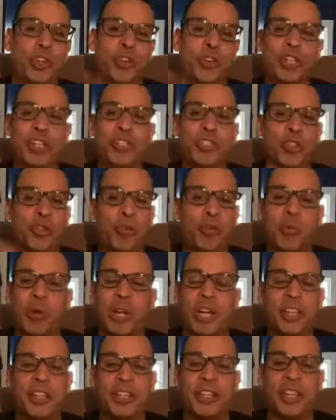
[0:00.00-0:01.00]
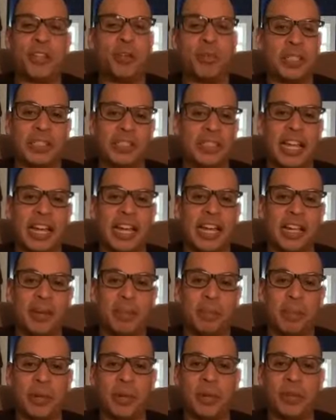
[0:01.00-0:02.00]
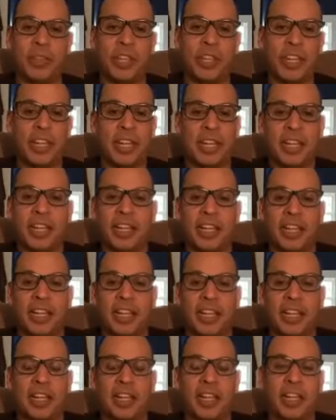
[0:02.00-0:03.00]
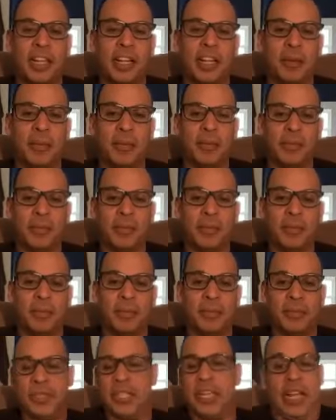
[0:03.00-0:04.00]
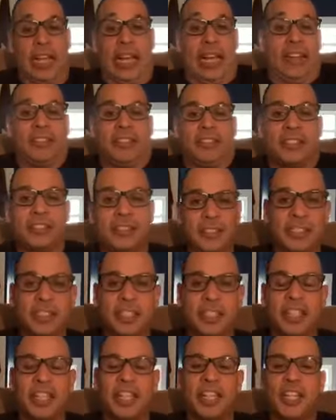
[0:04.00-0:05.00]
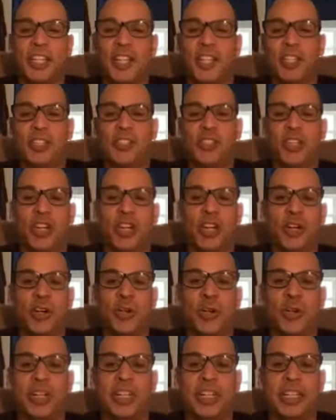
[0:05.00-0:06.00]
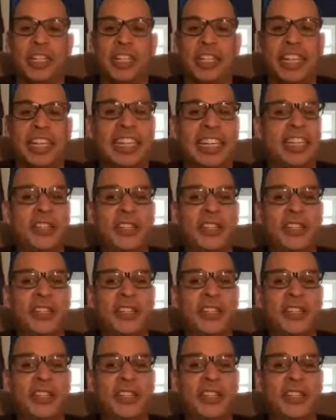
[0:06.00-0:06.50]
or the other, but this guy had both. What do you? Uh, yeah, I don't know. So he he,